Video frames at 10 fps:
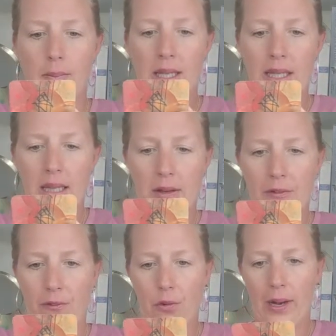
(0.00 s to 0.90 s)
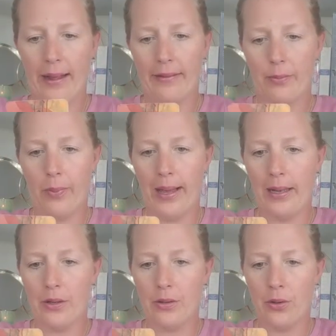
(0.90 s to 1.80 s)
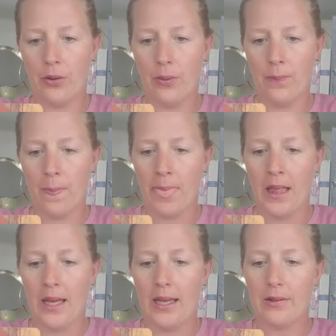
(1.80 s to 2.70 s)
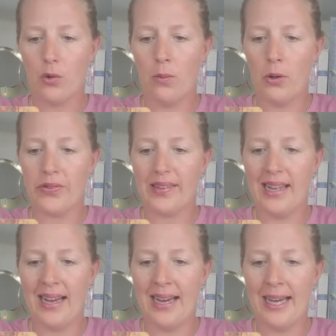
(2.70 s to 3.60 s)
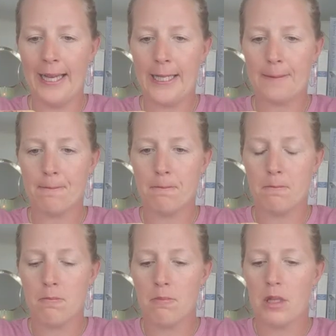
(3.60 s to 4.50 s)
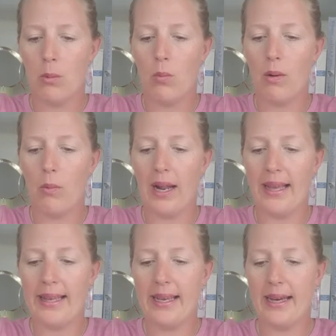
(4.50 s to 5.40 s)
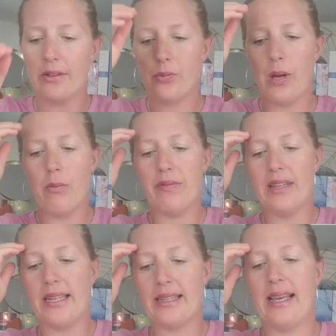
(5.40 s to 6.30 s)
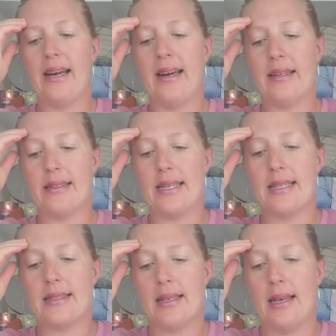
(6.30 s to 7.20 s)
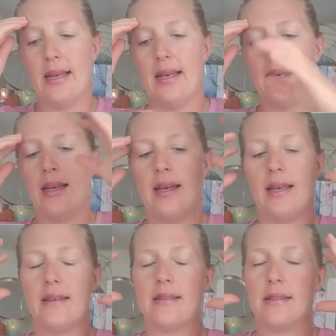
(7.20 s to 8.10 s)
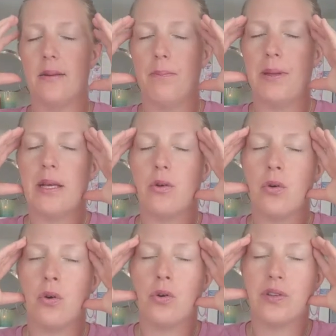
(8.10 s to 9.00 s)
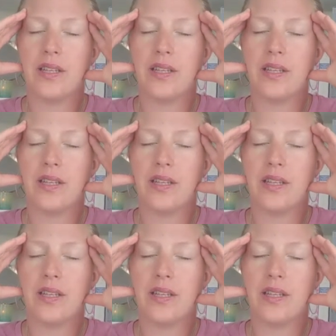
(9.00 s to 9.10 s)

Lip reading: meaningful as well, you know. It's almost like what I hear as well with that card is because